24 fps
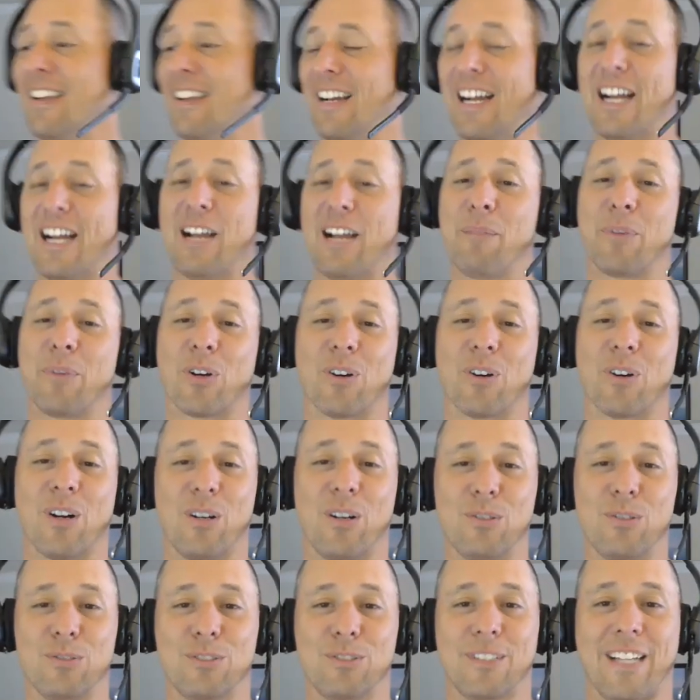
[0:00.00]
I'm your
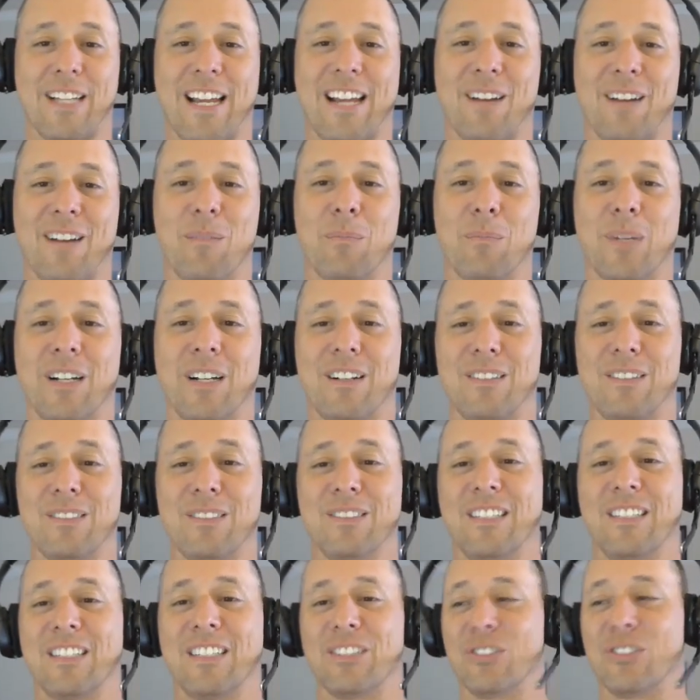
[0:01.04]
host, Adam Bell,
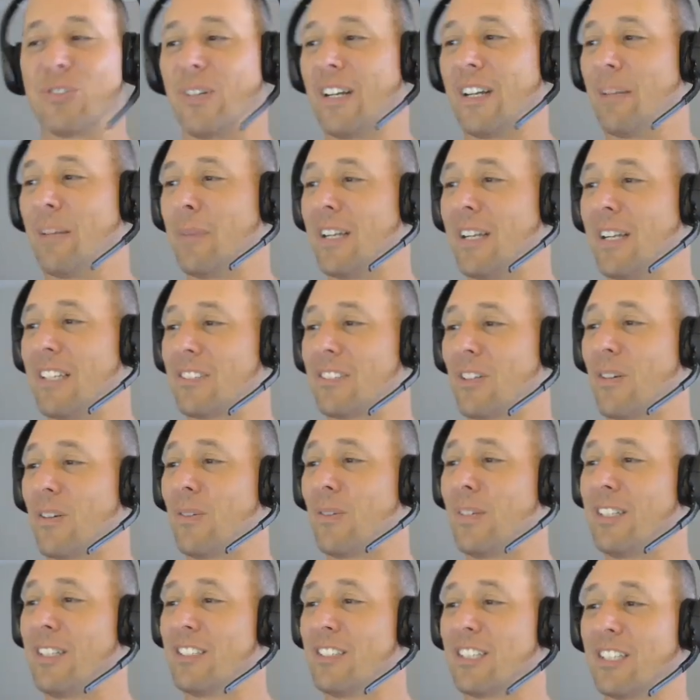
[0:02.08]
and joining me as
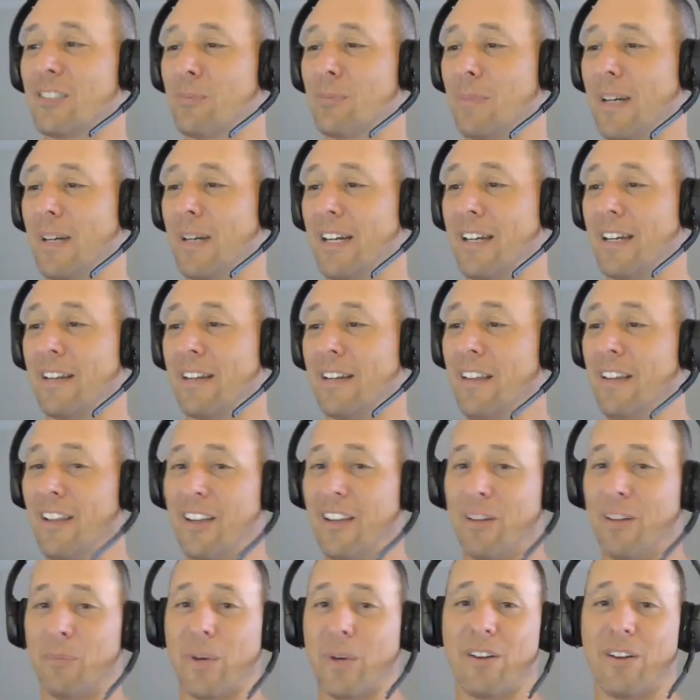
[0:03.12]
always is my
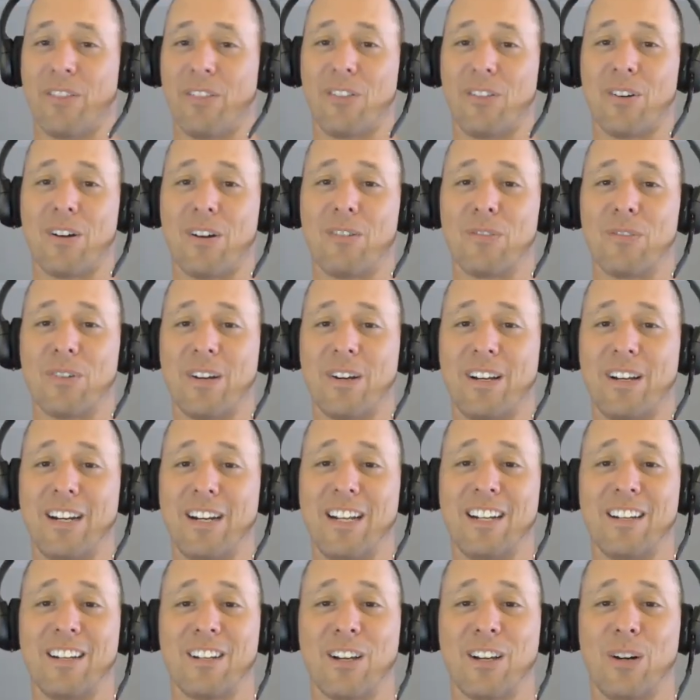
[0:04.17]
marathon
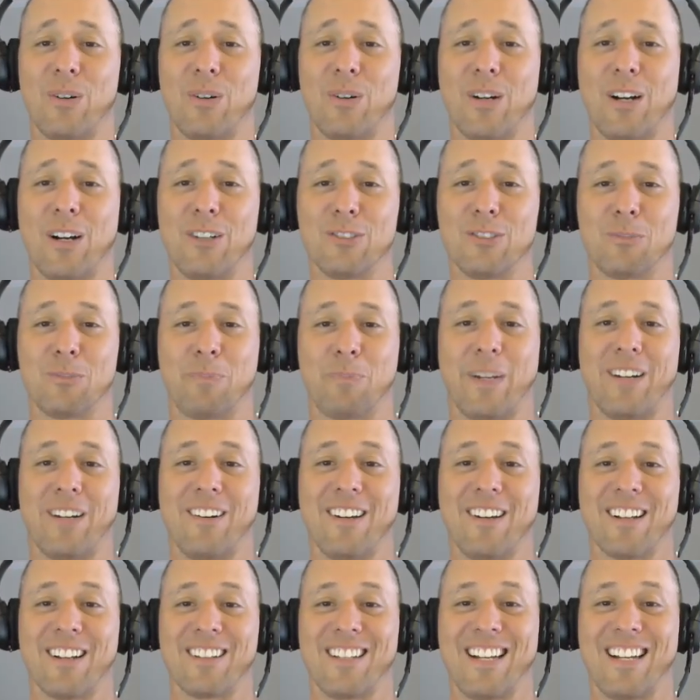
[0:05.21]
running co-host, Peter
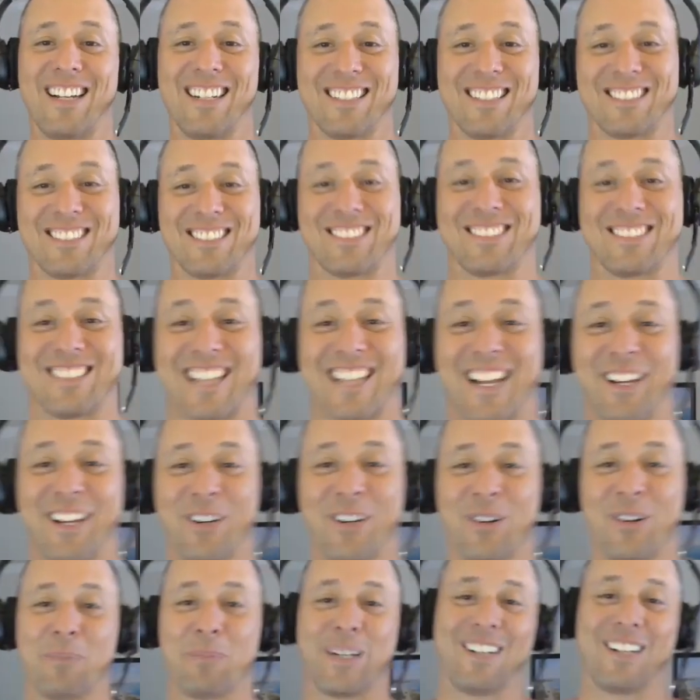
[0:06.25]
Nikolaidis. How you
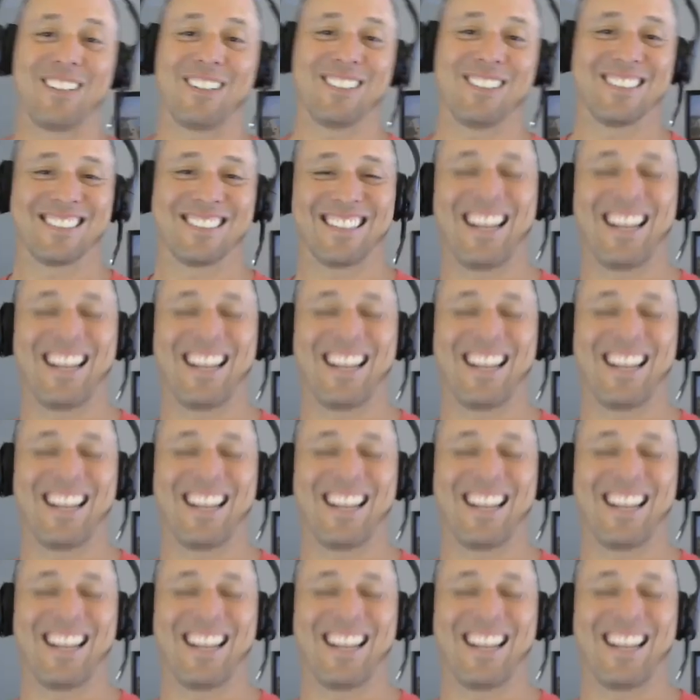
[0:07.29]
doing, Peter?